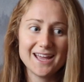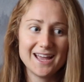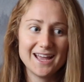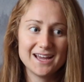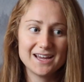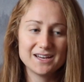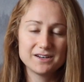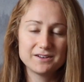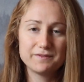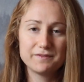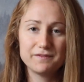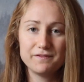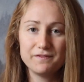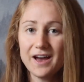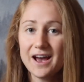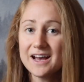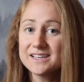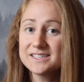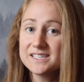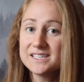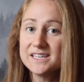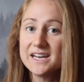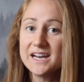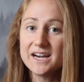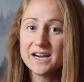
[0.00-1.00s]
and
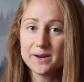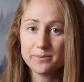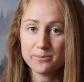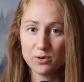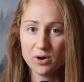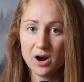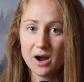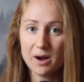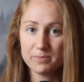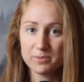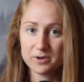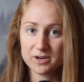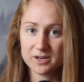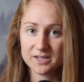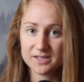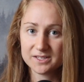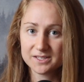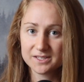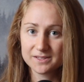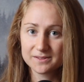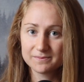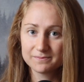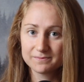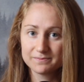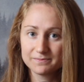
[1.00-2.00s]
fascinating
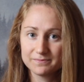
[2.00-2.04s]
properties.